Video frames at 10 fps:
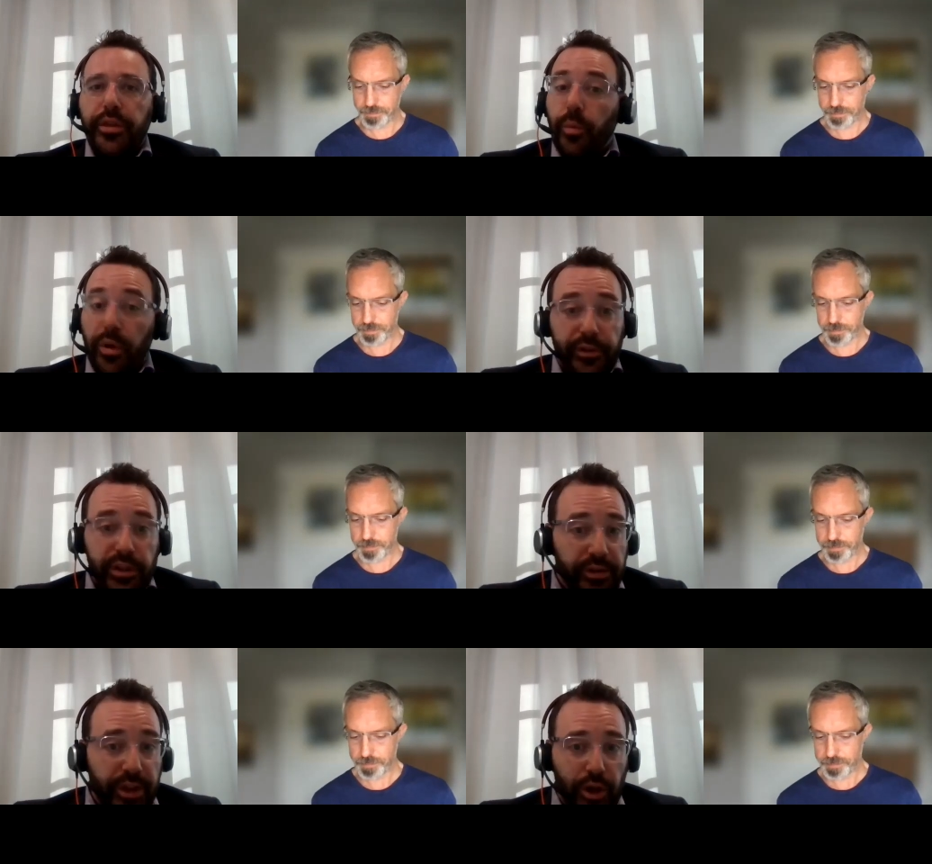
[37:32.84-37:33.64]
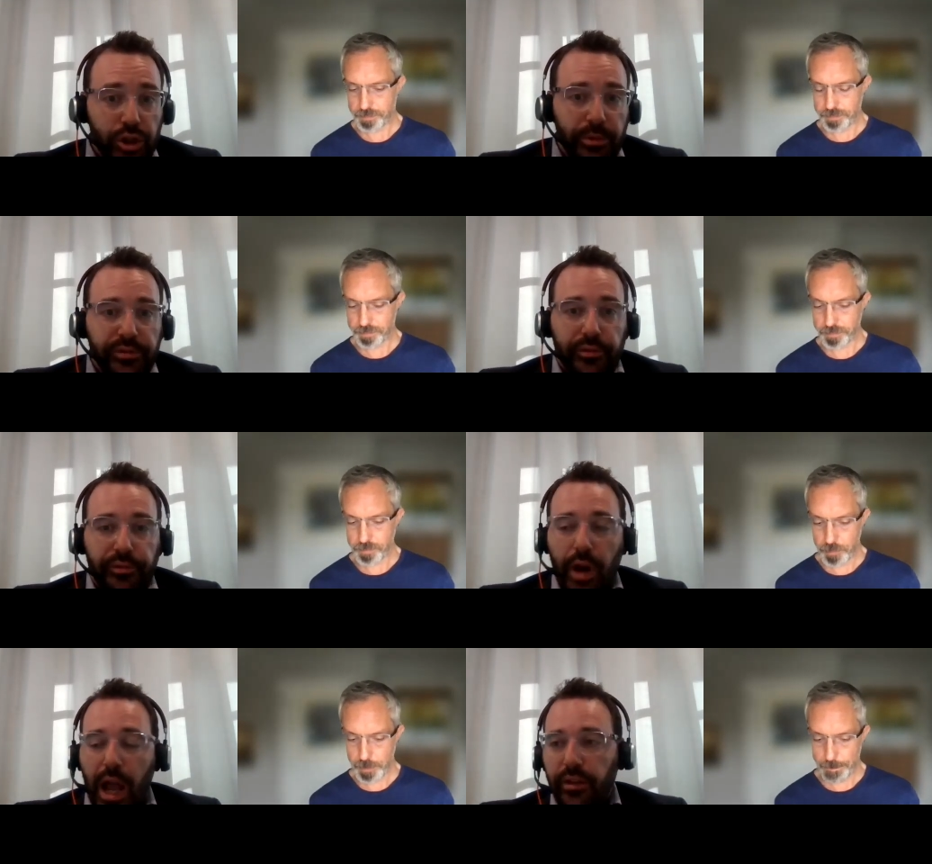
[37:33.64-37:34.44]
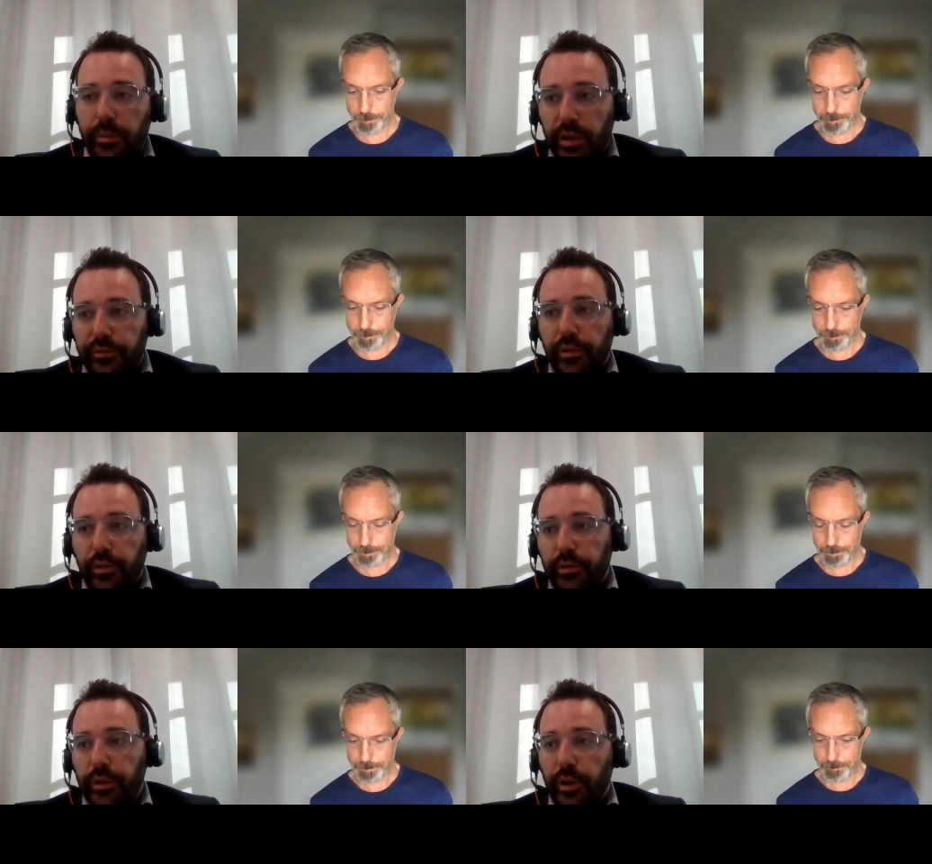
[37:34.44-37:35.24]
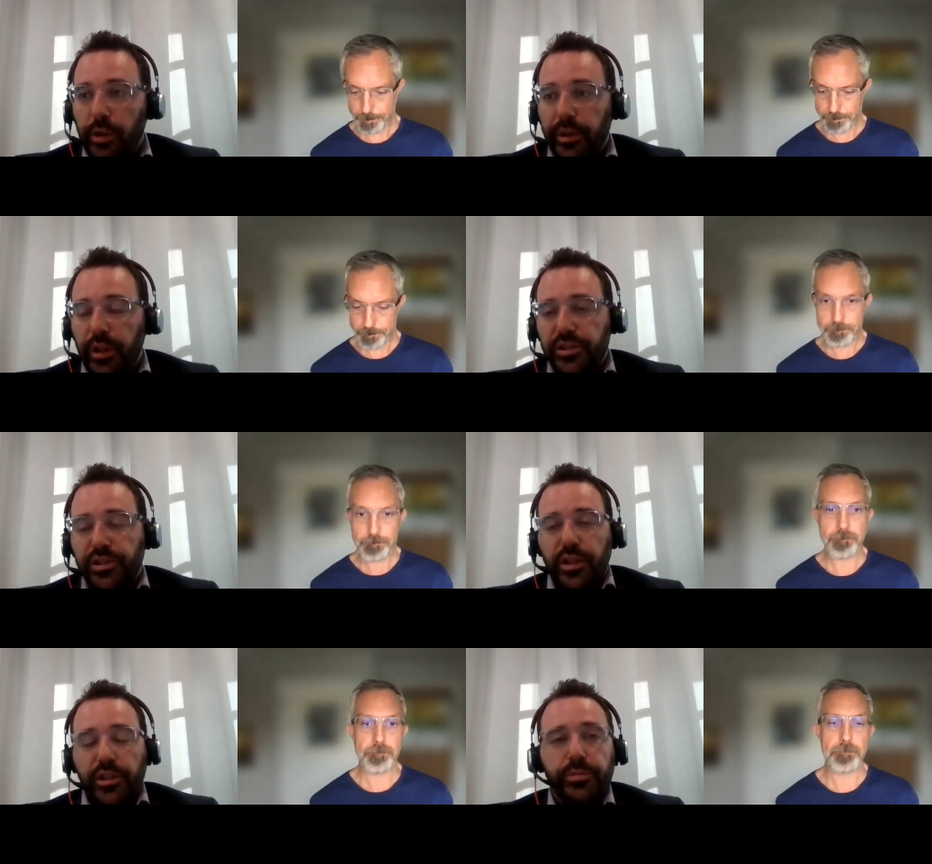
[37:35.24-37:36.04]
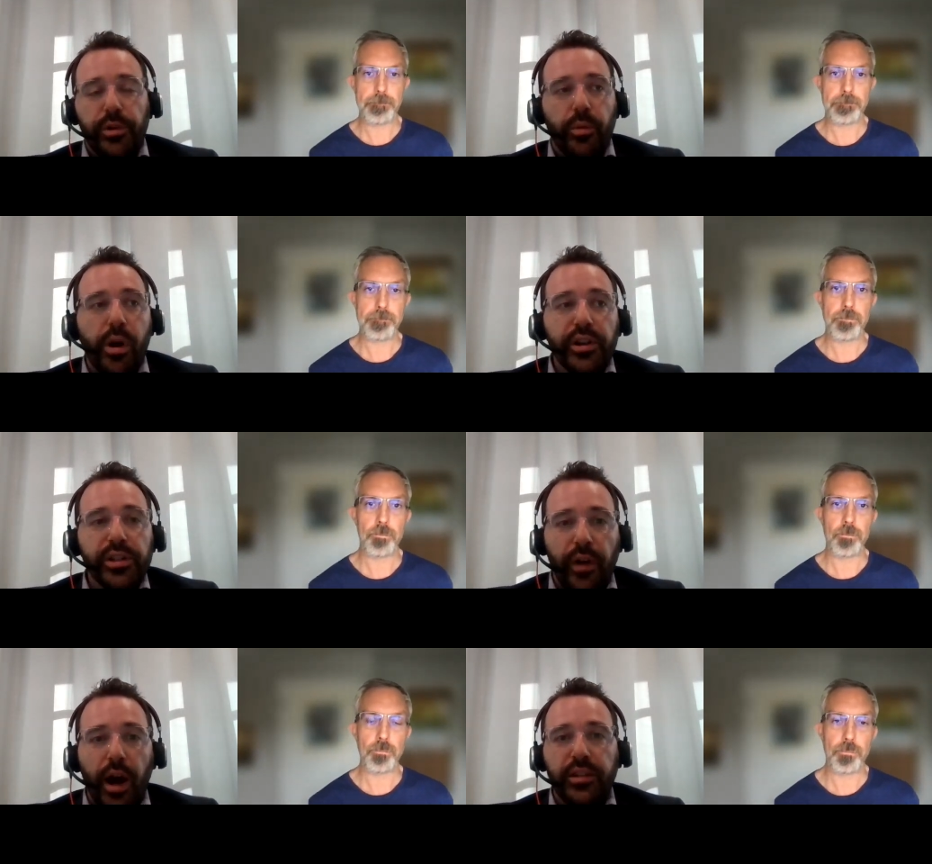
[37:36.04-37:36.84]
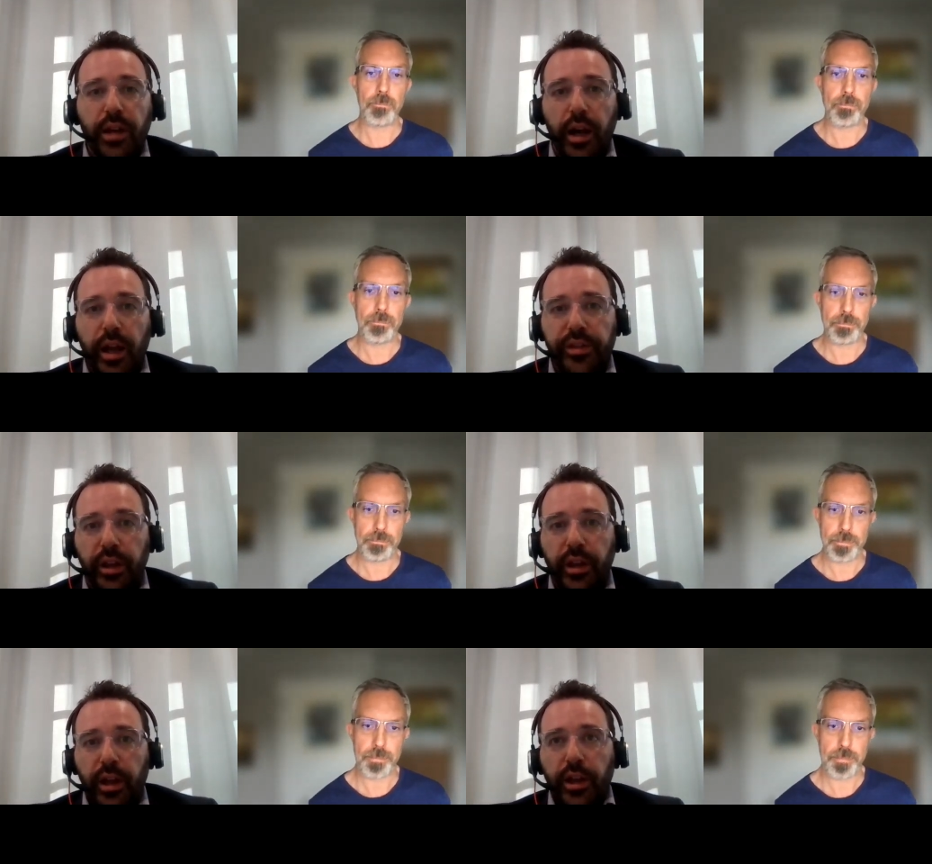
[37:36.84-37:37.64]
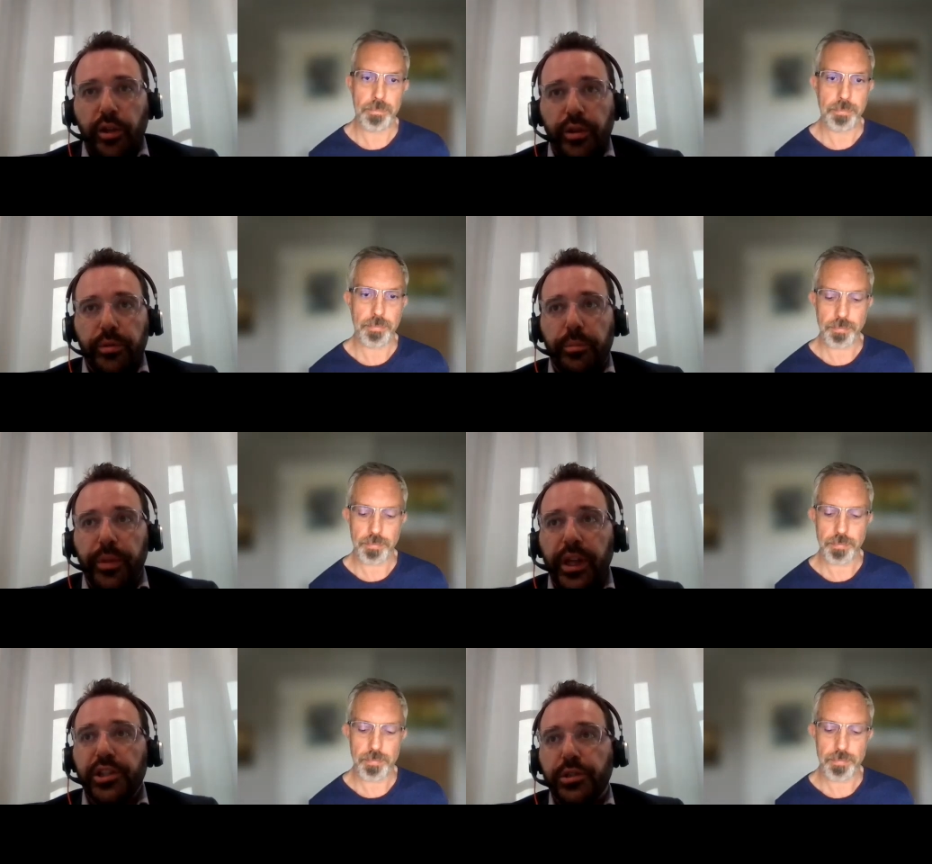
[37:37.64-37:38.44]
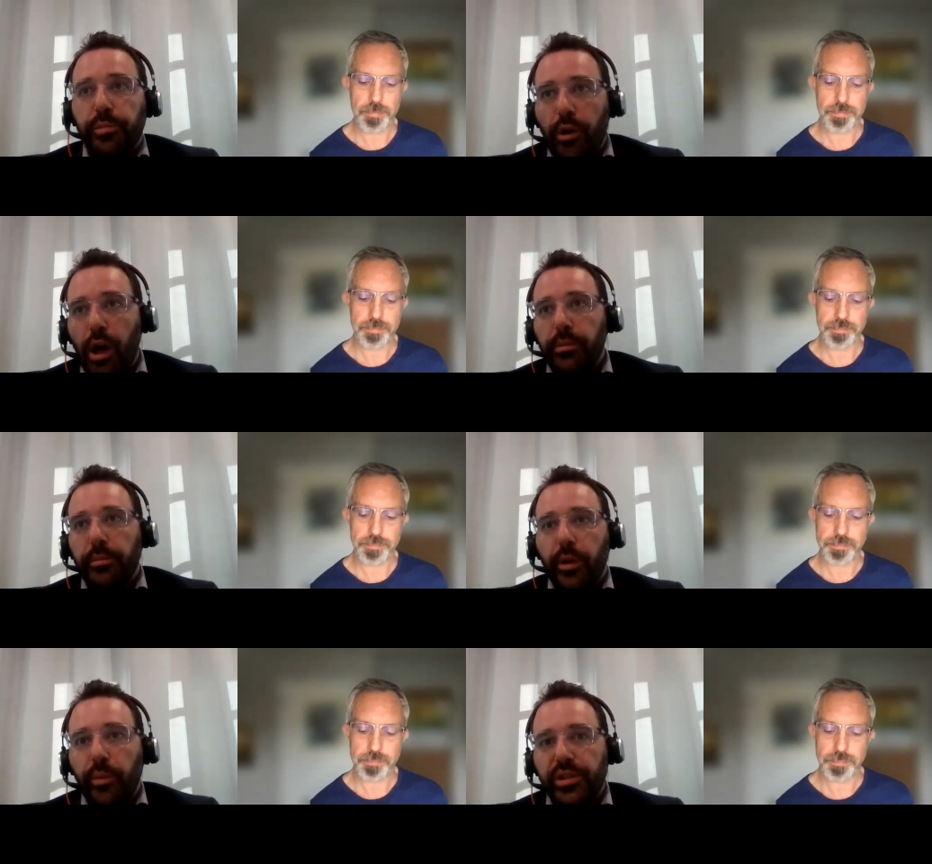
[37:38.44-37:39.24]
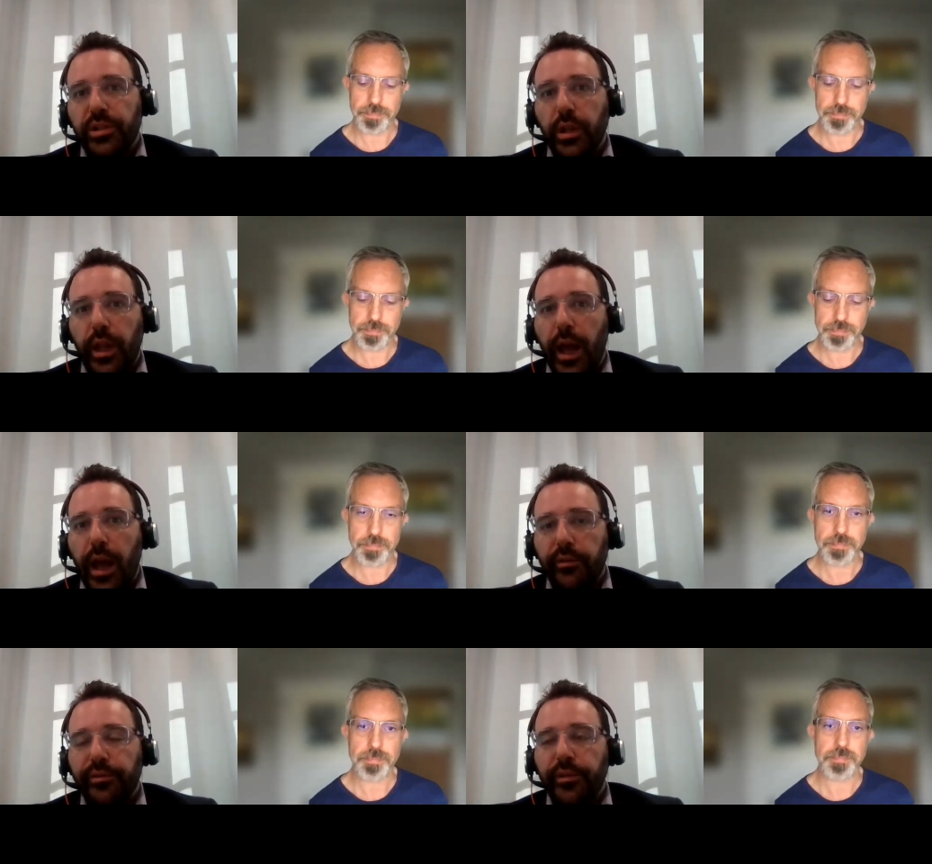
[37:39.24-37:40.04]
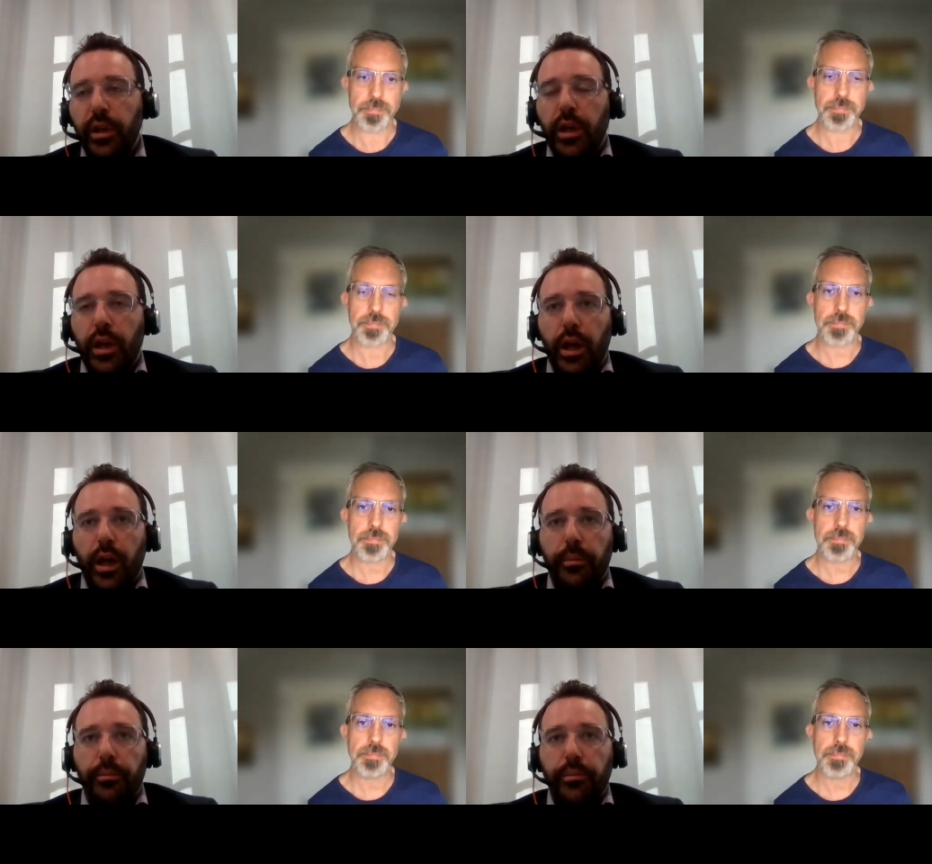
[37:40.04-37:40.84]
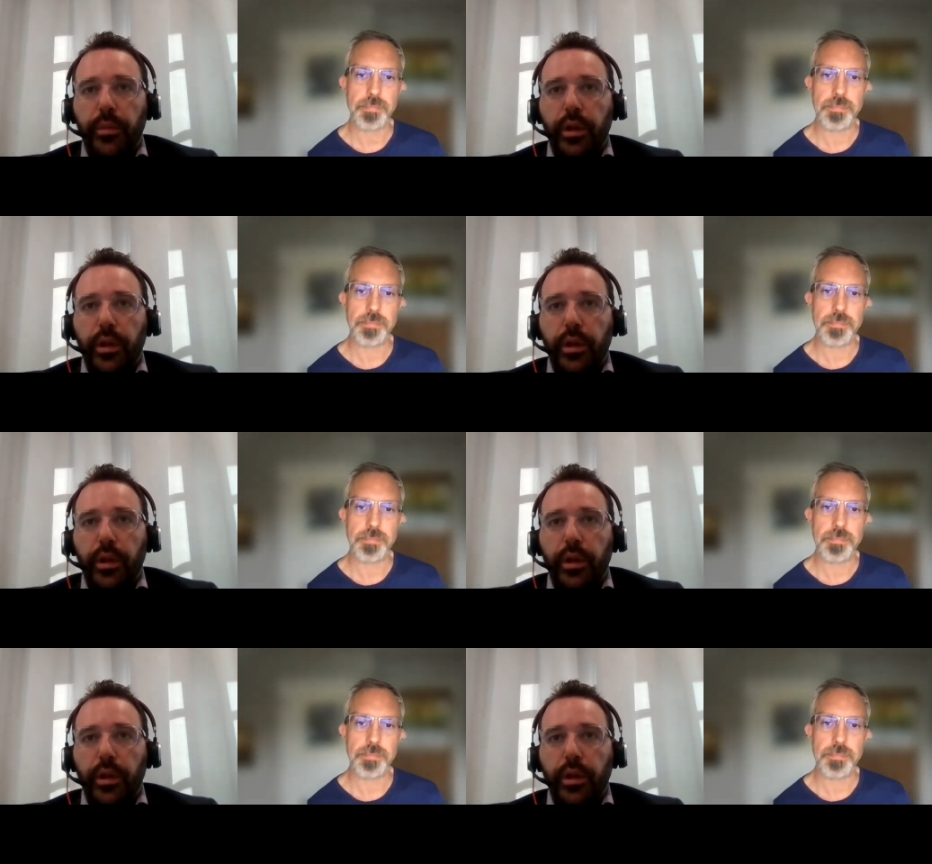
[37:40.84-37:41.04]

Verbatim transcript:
Speaker 1: well, first of all, thank you so much for, for having me and for, you know, helping us uh, spread awareness of High Tide. I think, you know, the, the biggest problem that we still have um,